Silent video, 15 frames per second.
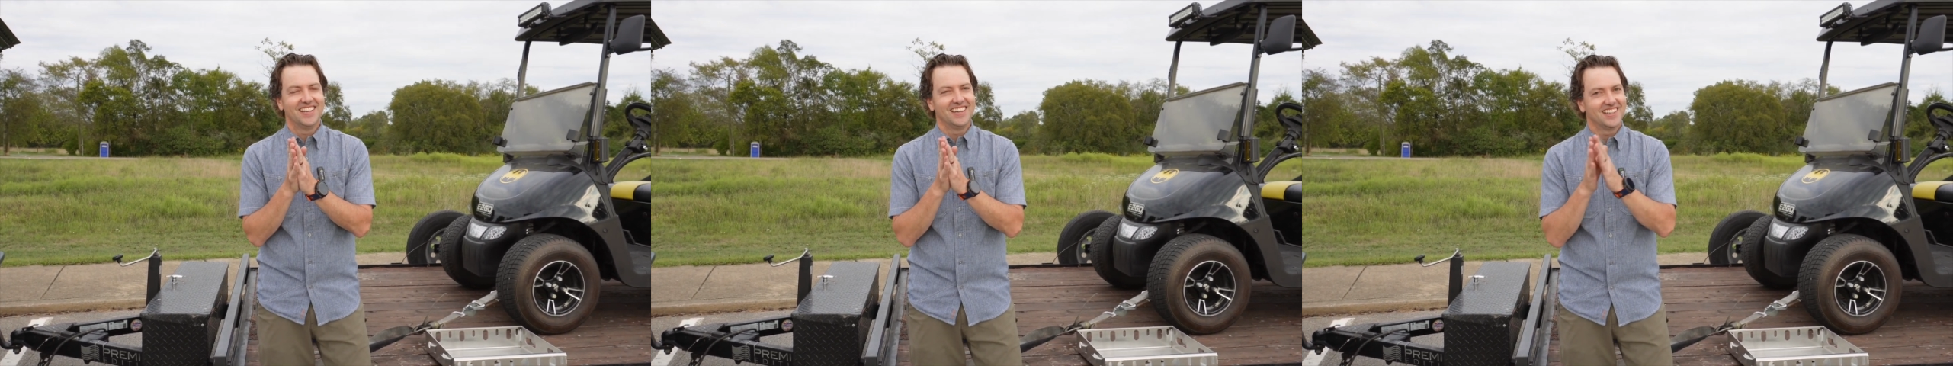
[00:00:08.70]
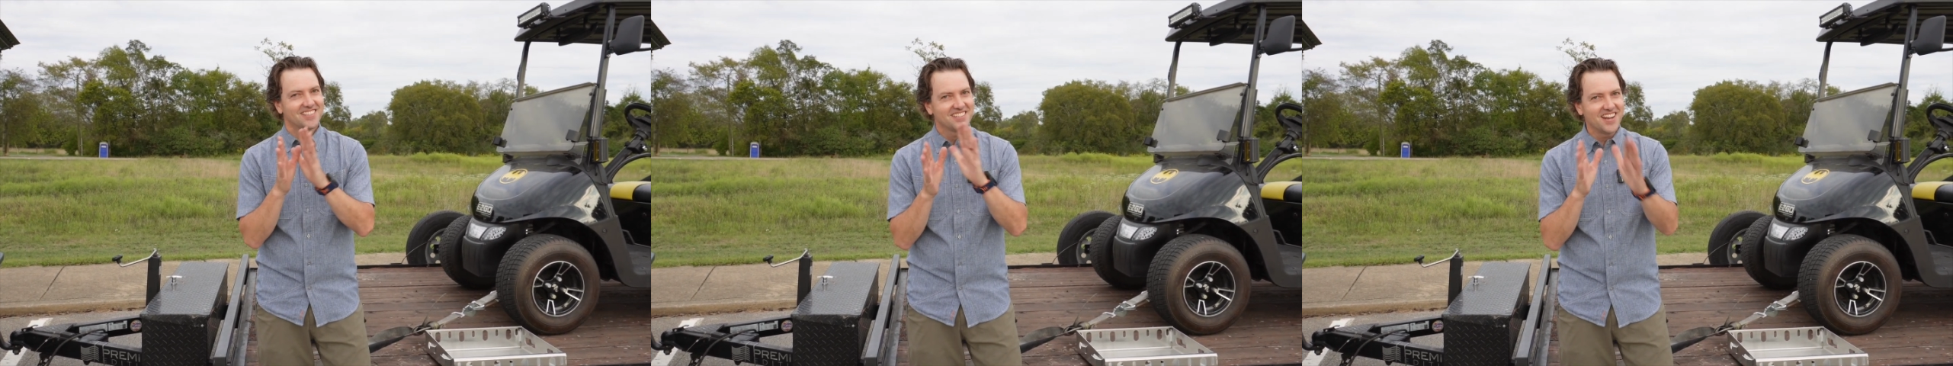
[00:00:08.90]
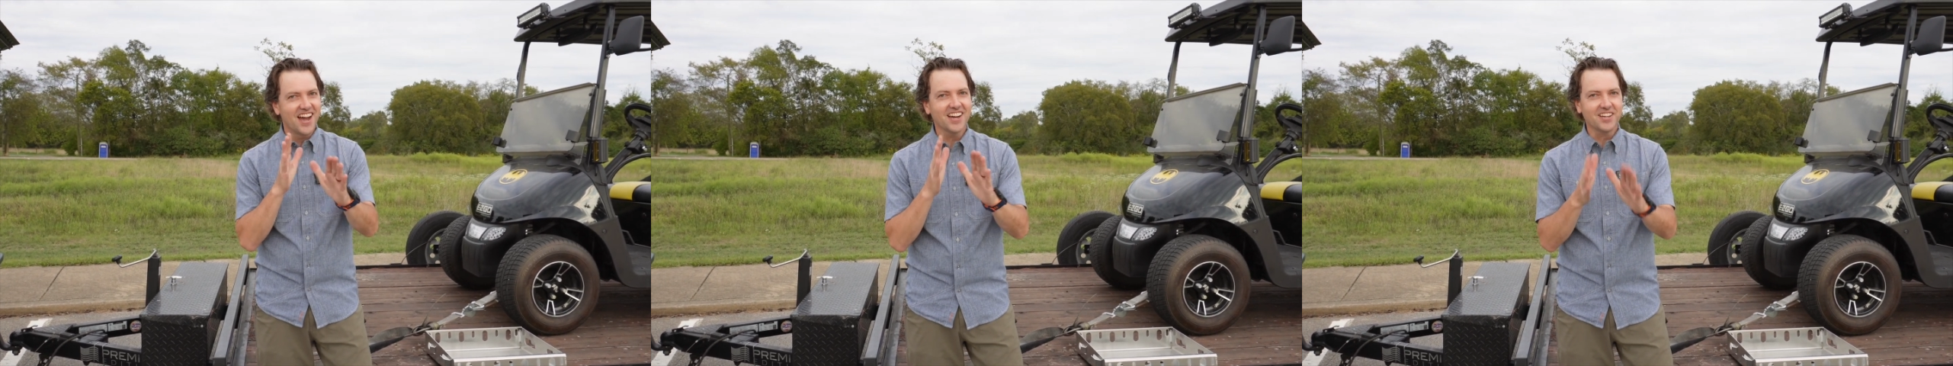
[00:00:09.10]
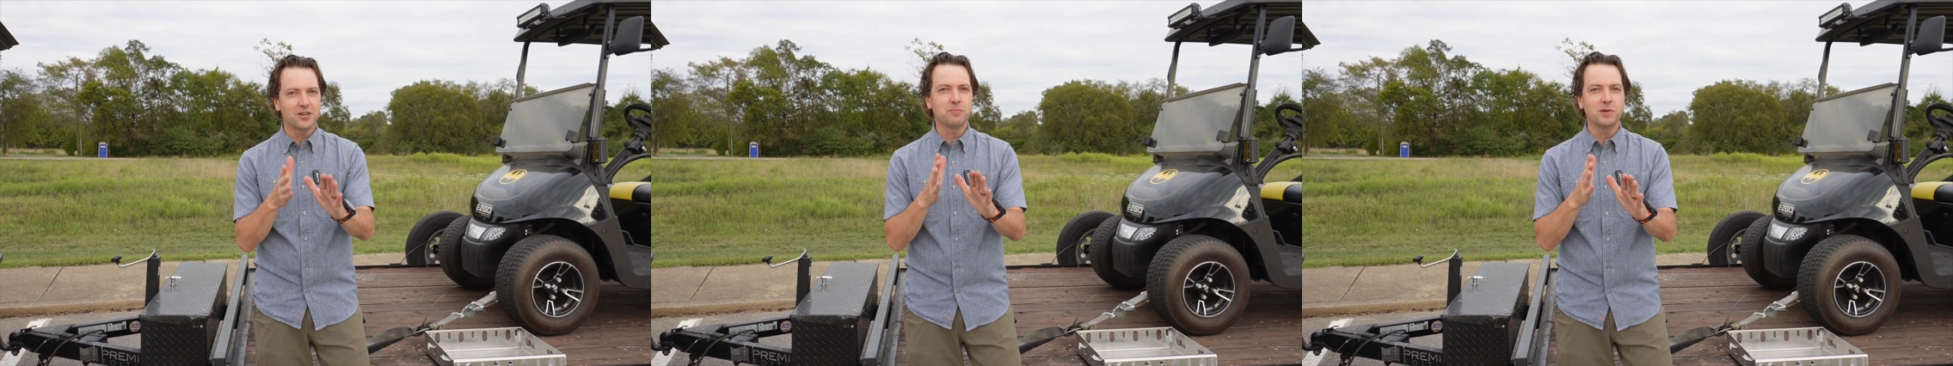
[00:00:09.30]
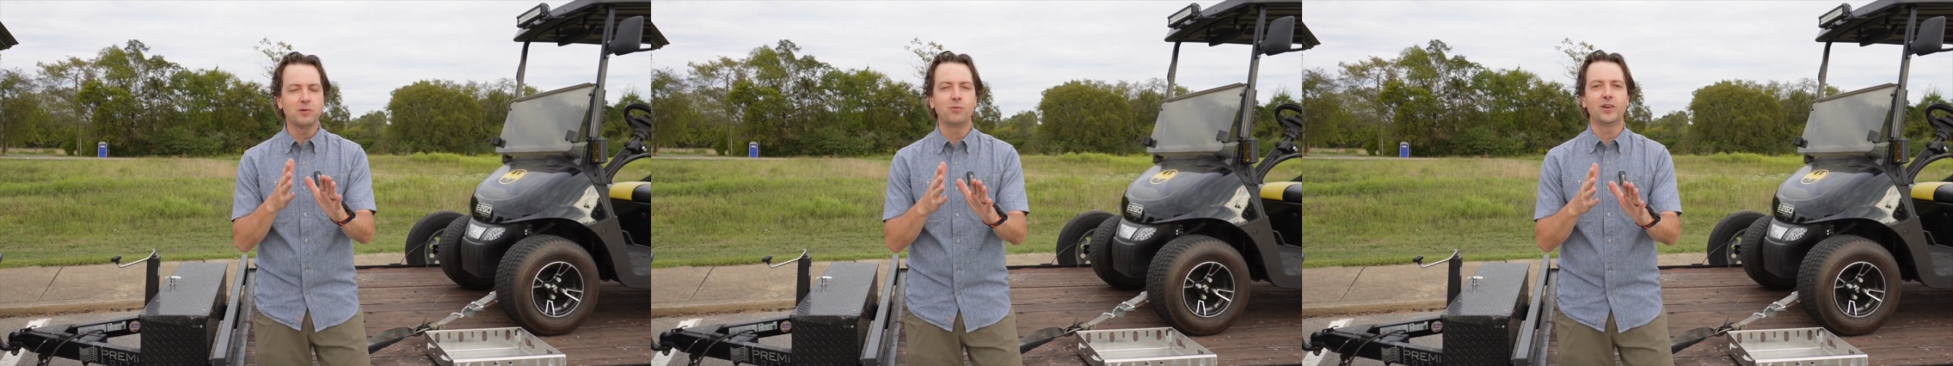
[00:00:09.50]
It's not
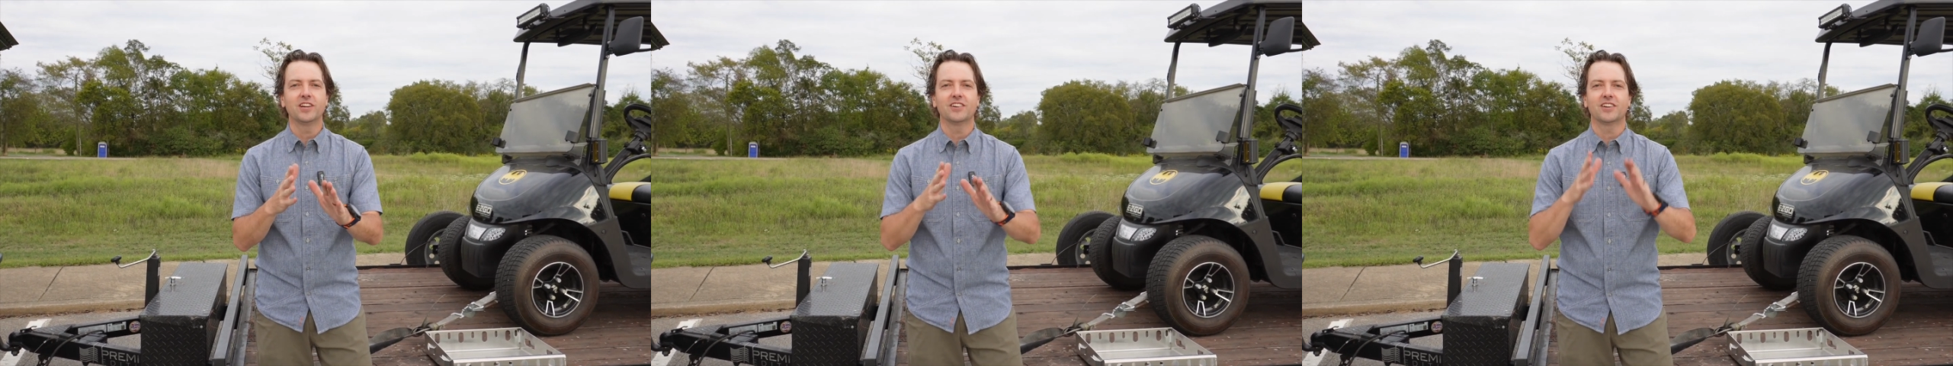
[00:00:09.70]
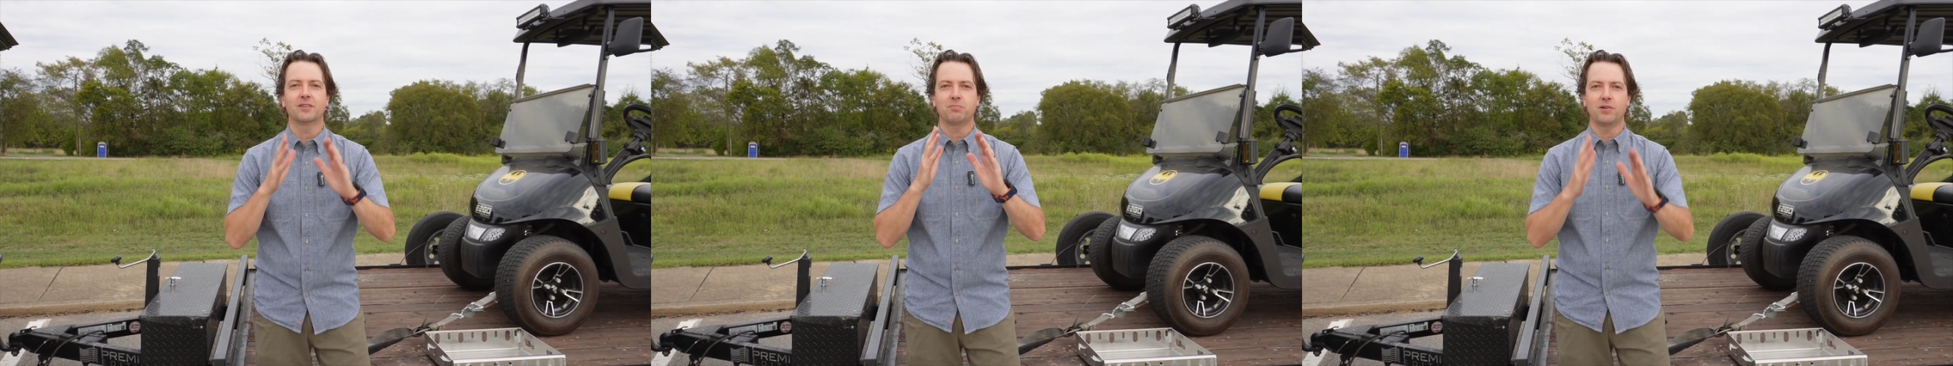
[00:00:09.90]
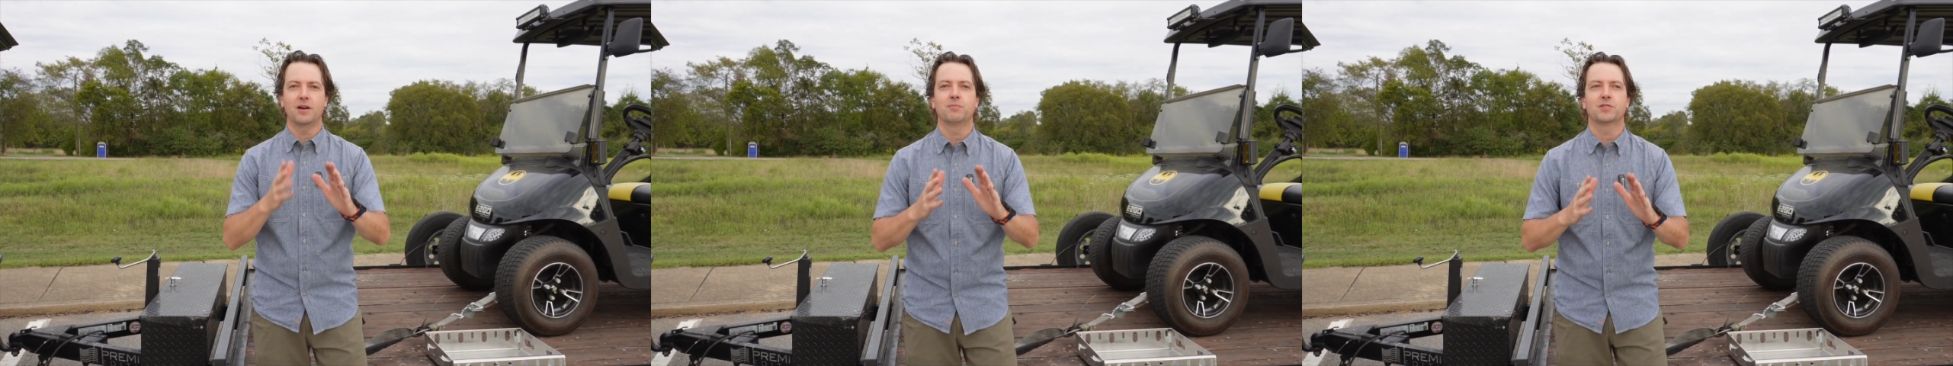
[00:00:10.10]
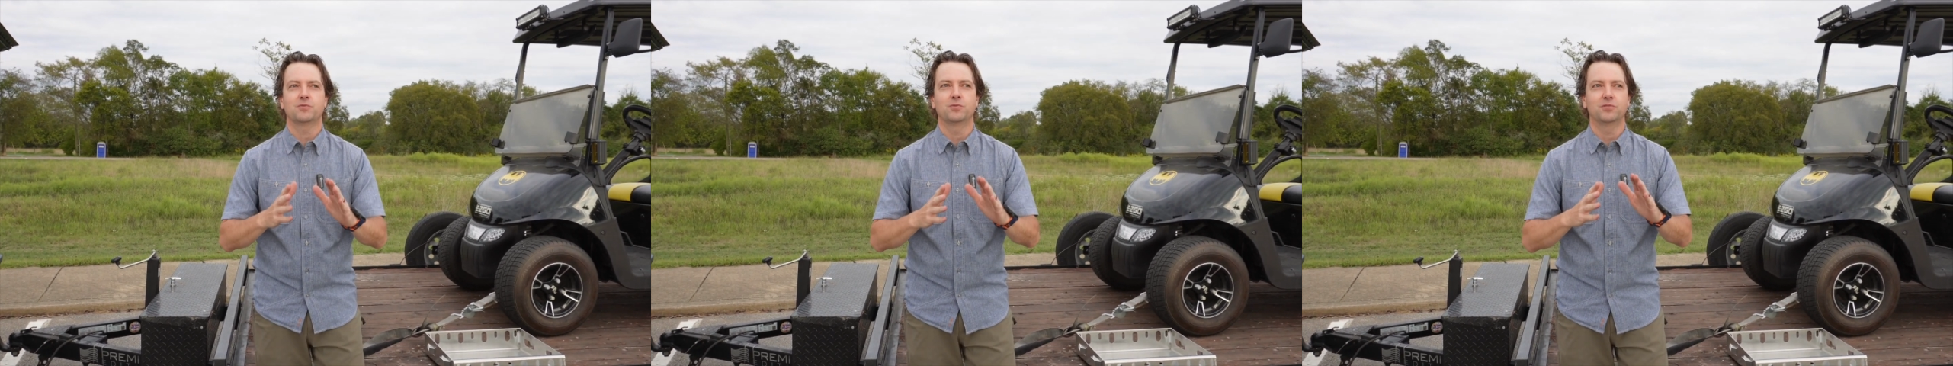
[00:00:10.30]
gonna be weird, I promise.